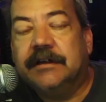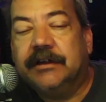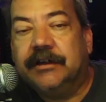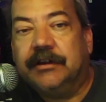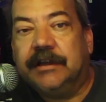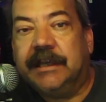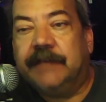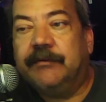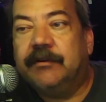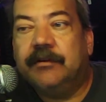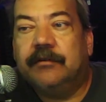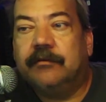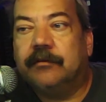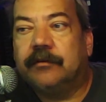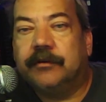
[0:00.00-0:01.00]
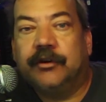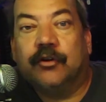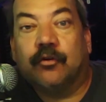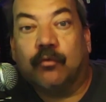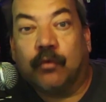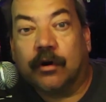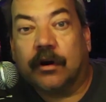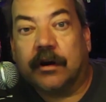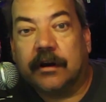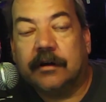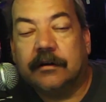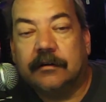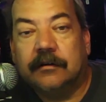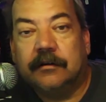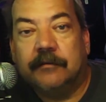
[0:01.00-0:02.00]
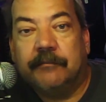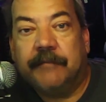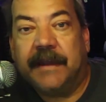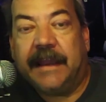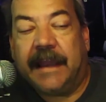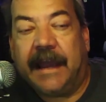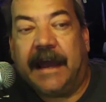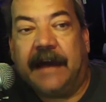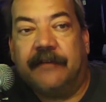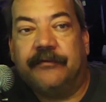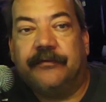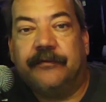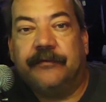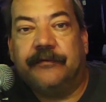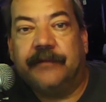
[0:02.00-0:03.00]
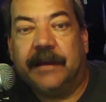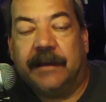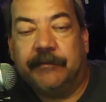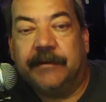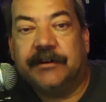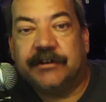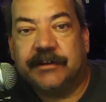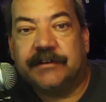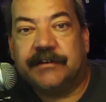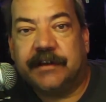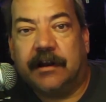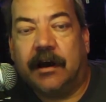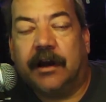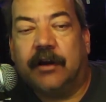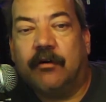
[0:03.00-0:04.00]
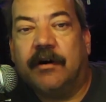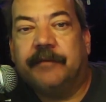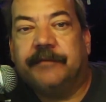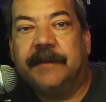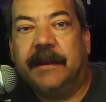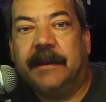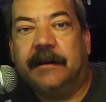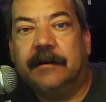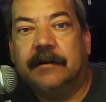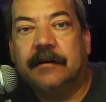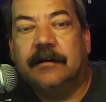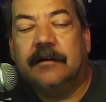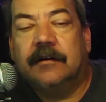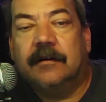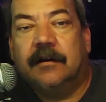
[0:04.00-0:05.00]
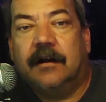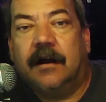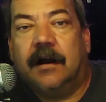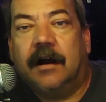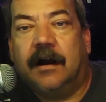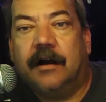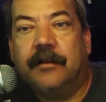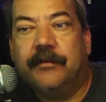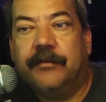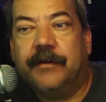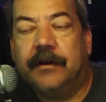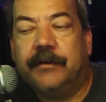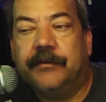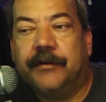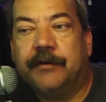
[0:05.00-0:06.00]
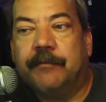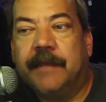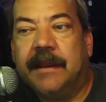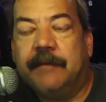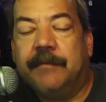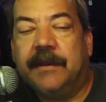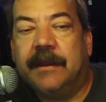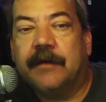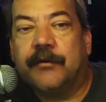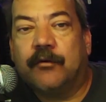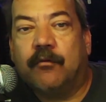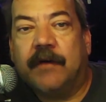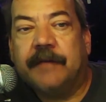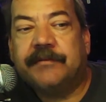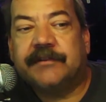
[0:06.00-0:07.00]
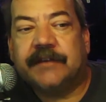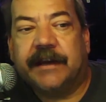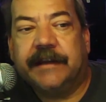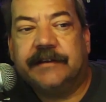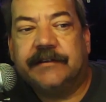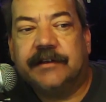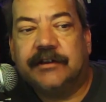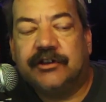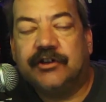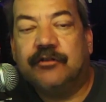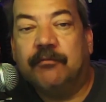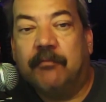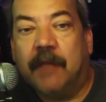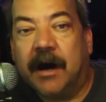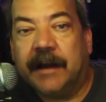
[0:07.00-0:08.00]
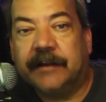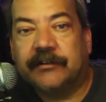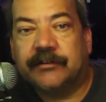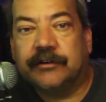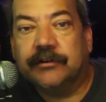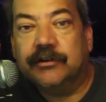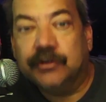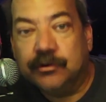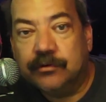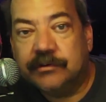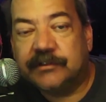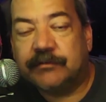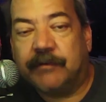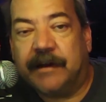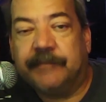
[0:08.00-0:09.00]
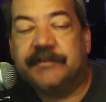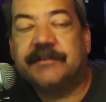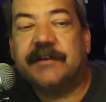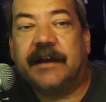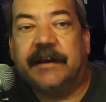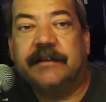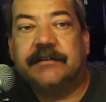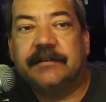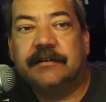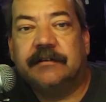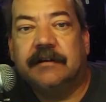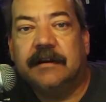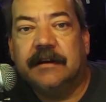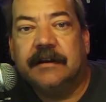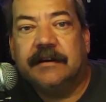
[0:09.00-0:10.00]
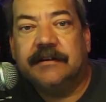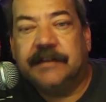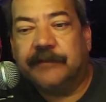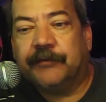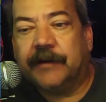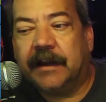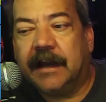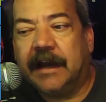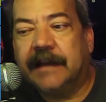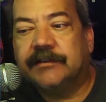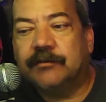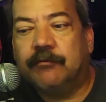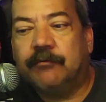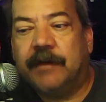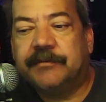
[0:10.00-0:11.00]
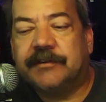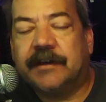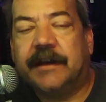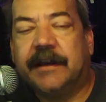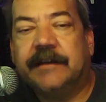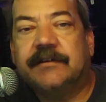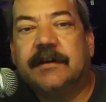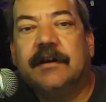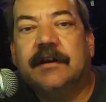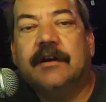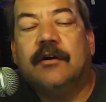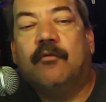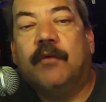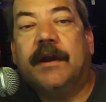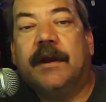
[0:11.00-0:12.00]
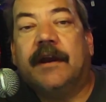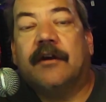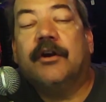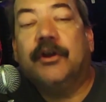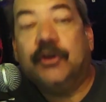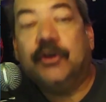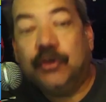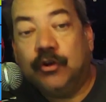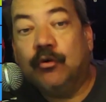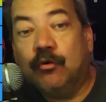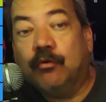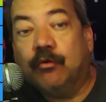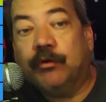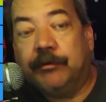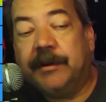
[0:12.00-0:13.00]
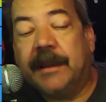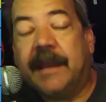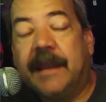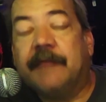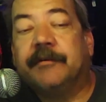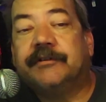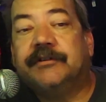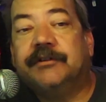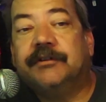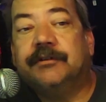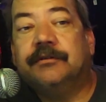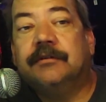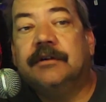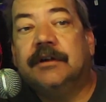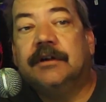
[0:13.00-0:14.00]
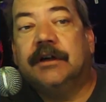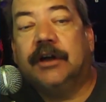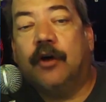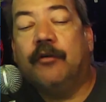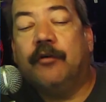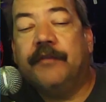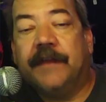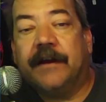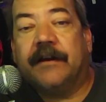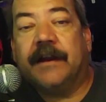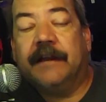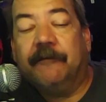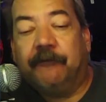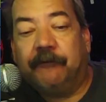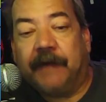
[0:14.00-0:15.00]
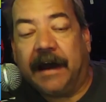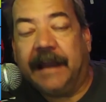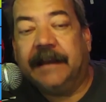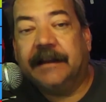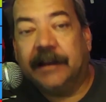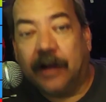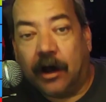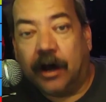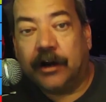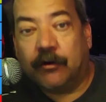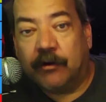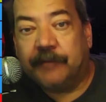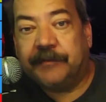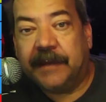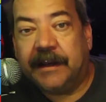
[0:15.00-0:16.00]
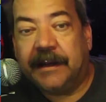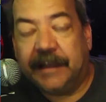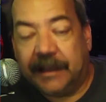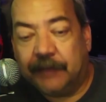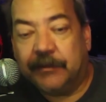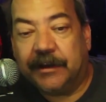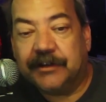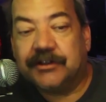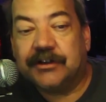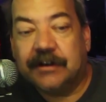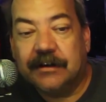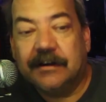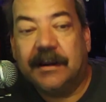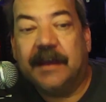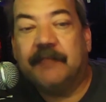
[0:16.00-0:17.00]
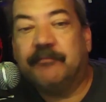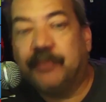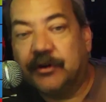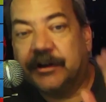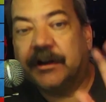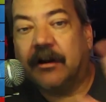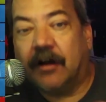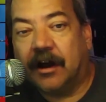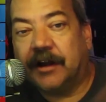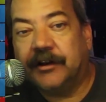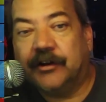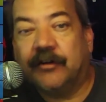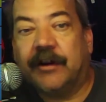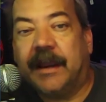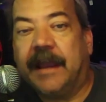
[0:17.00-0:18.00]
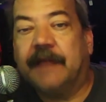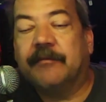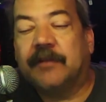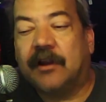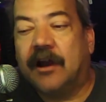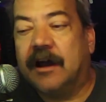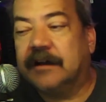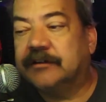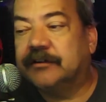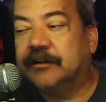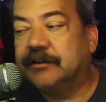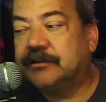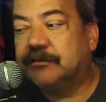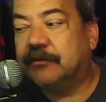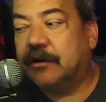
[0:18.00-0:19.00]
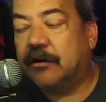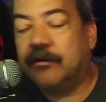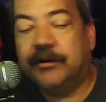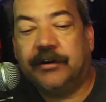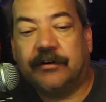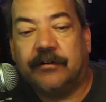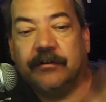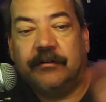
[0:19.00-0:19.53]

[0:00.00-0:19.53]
Even your work may have images that auto-update. There may be other websites that you monitor, news websites and different kinds of websites, where you would be able to go there and find an auto-updating image and put it on your ham clock, so that you would all your